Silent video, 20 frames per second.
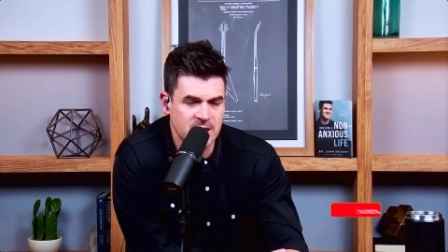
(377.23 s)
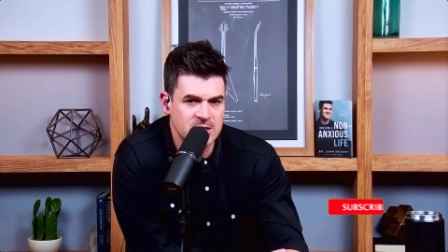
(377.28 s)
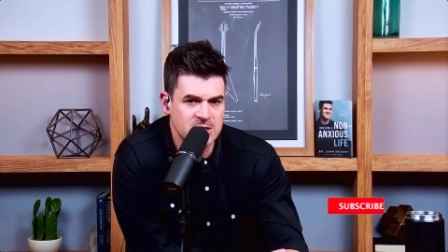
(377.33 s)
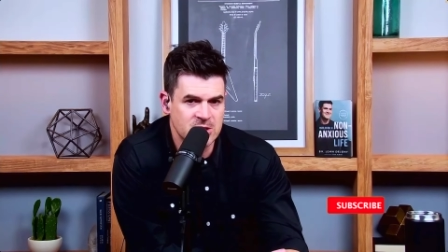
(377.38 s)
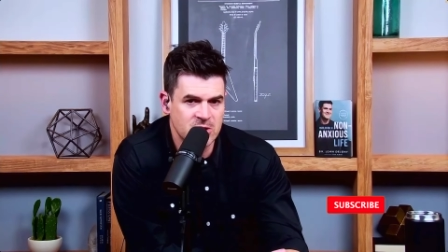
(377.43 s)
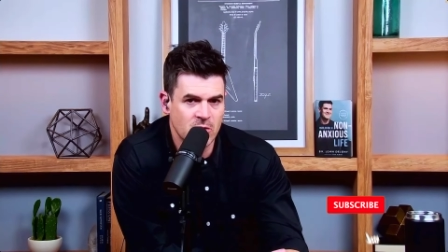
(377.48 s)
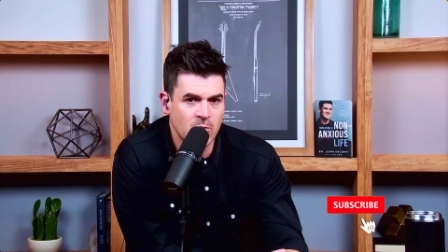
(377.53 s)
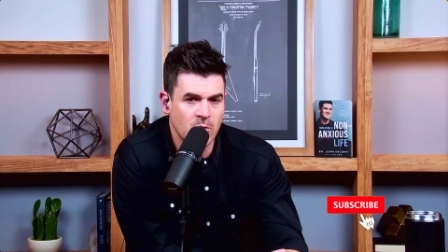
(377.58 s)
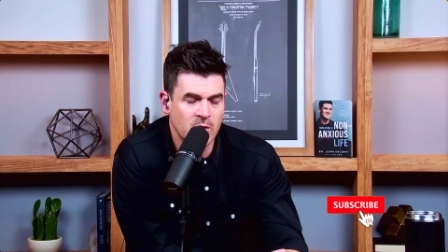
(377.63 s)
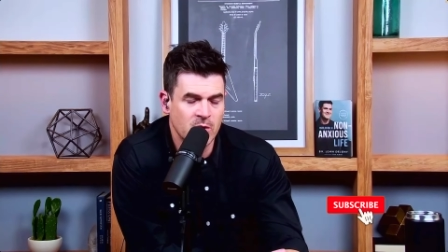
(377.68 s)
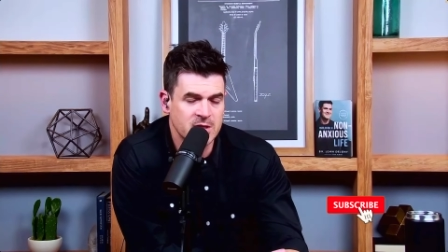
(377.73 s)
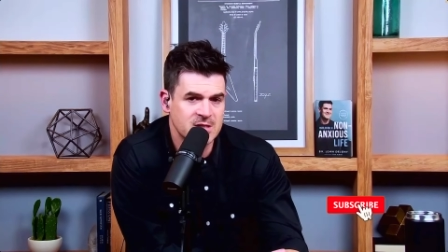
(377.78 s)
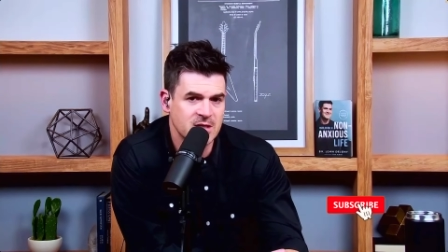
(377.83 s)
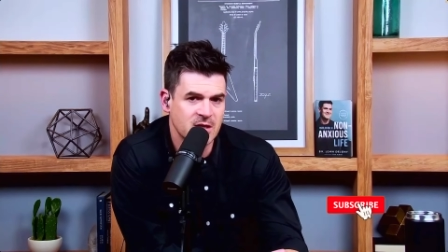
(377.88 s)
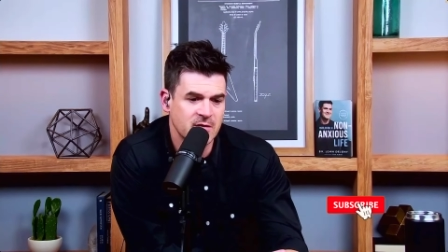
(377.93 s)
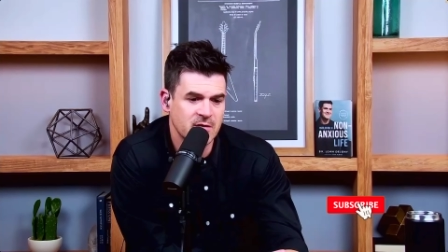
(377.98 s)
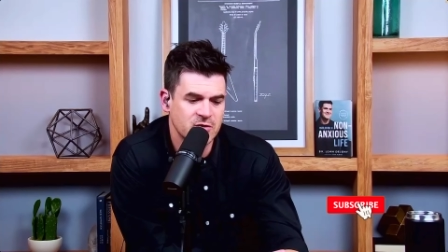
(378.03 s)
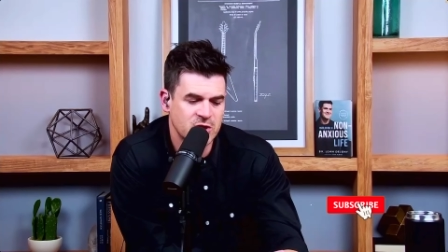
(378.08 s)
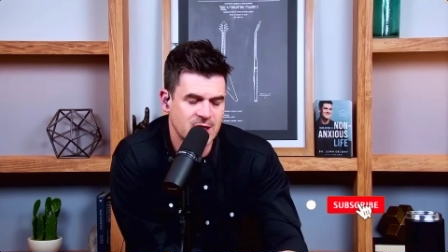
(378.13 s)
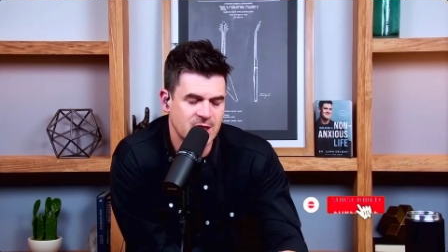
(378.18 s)
And so
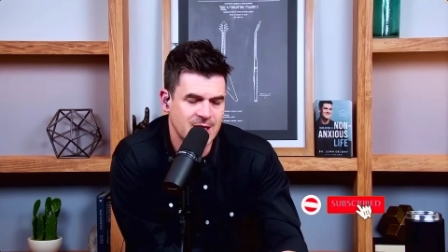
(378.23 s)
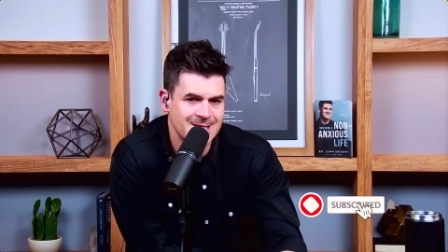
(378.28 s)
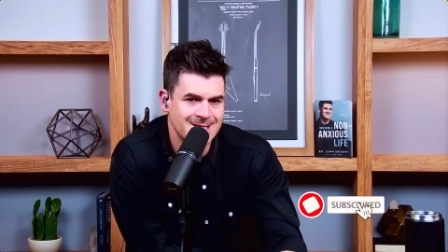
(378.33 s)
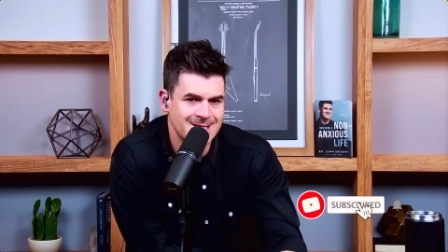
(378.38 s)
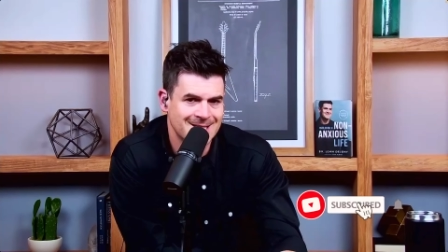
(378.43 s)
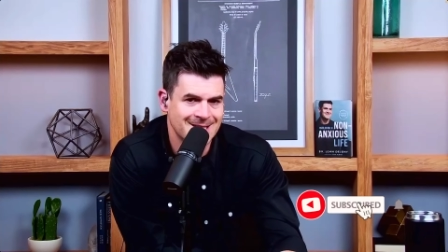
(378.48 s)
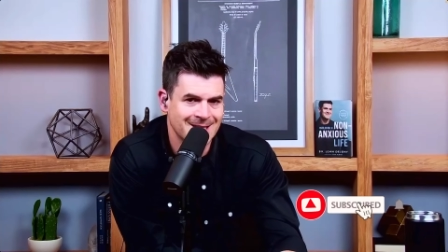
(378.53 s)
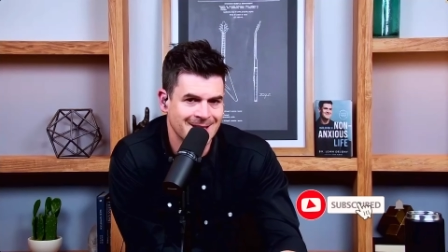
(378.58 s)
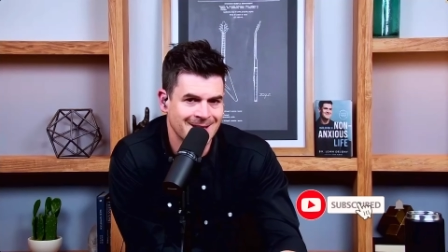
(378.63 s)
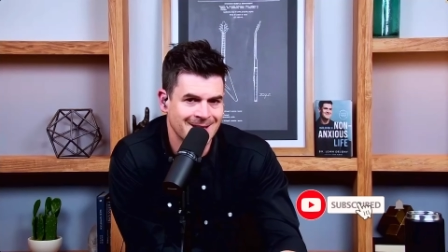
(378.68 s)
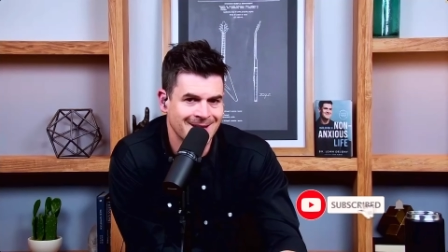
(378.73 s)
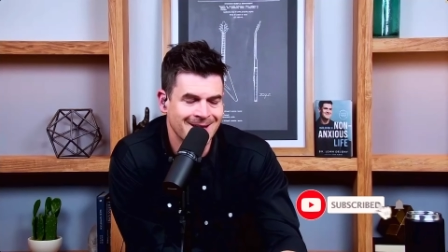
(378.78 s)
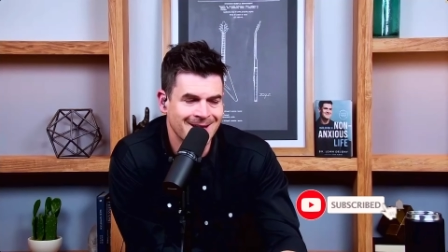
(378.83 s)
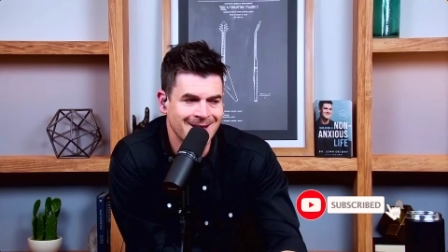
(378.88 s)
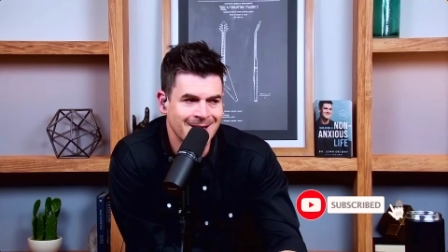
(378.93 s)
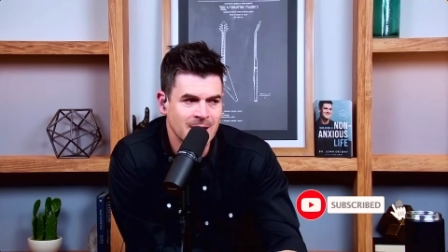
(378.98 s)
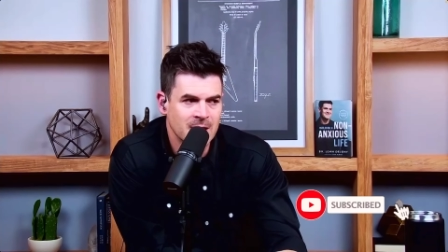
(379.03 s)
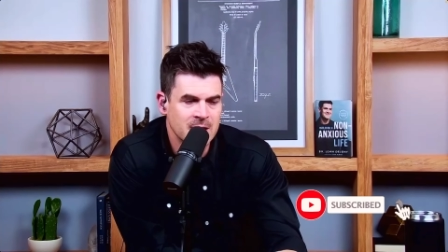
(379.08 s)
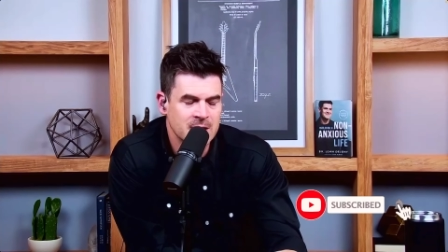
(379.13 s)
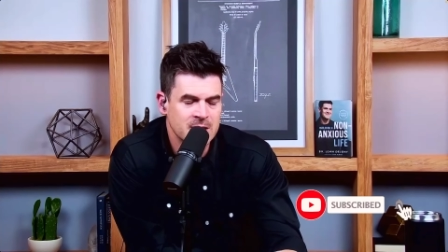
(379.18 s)
instead of chasing
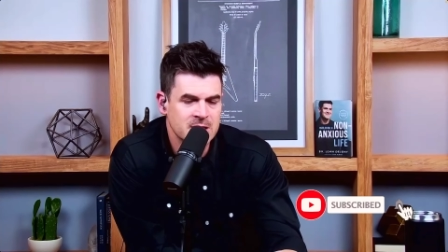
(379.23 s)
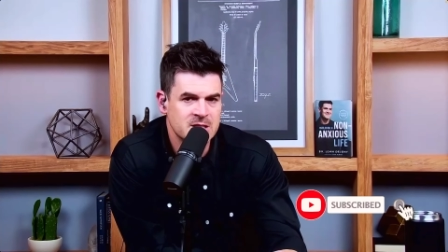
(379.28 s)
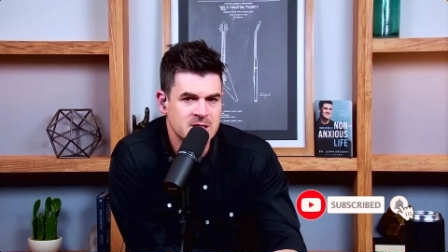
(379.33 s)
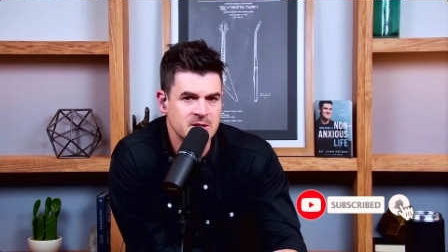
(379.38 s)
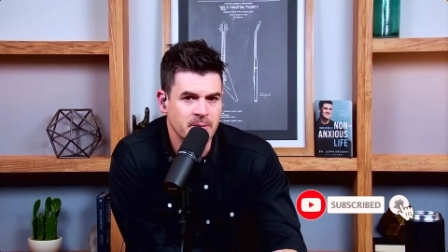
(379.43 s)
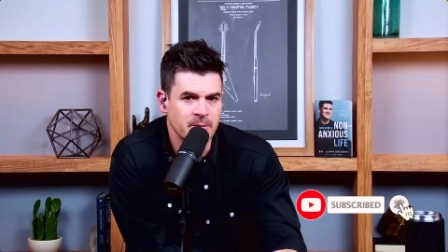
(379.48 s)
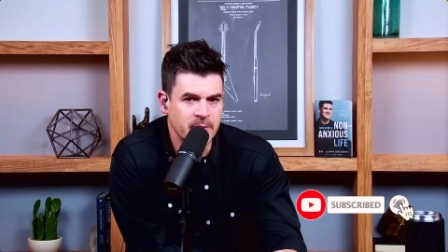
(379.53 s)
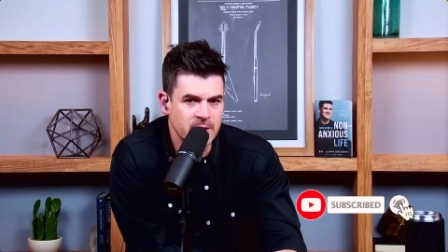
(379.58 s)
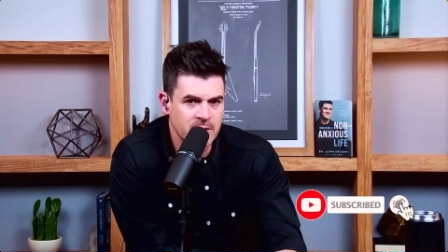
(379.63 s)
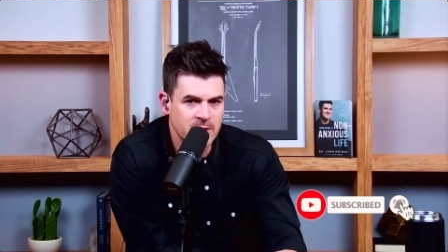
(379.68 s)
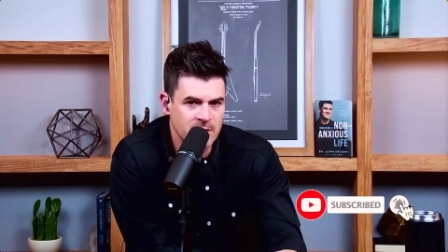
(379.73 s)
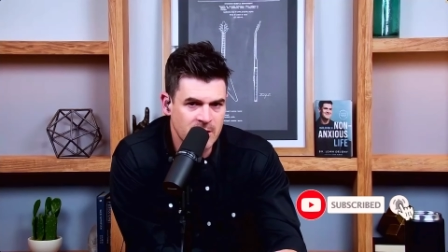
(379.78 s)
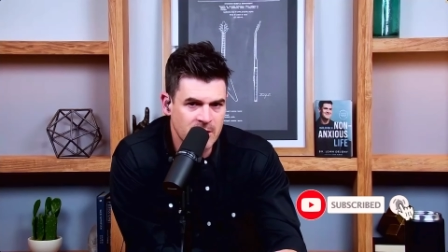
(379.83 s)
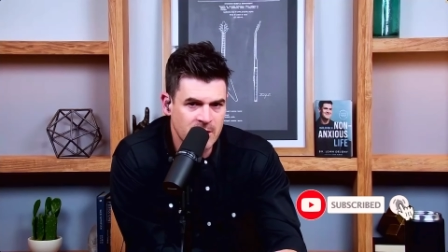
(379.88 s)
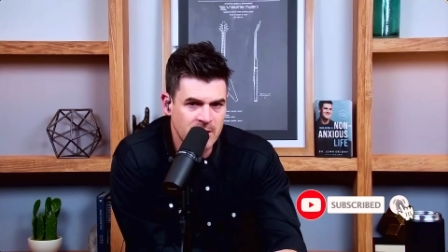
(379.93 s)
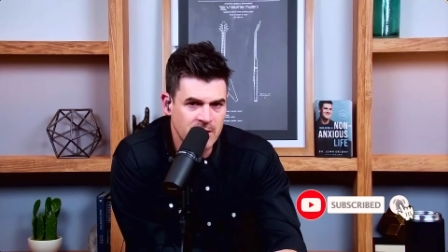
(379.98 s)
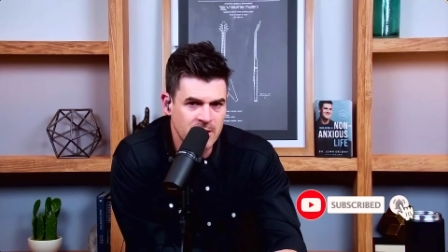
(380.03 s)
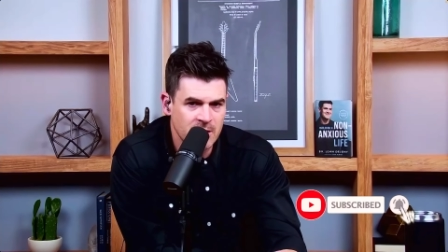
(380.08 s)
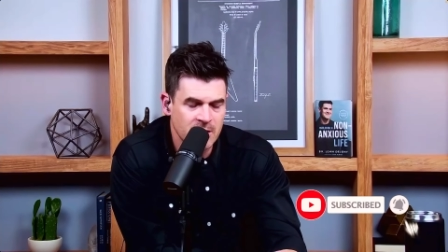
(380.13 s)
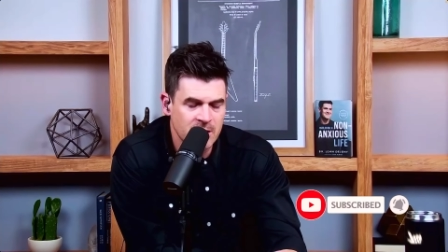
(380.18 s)

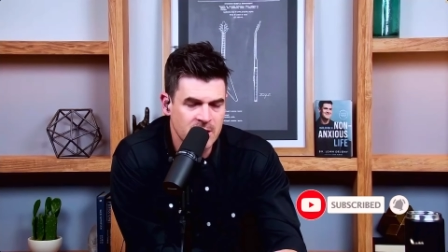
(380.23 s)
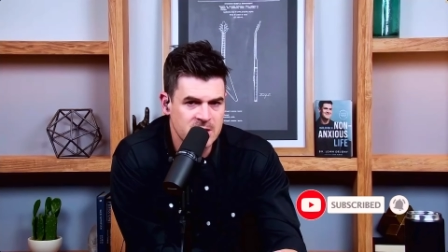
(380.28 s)
stability,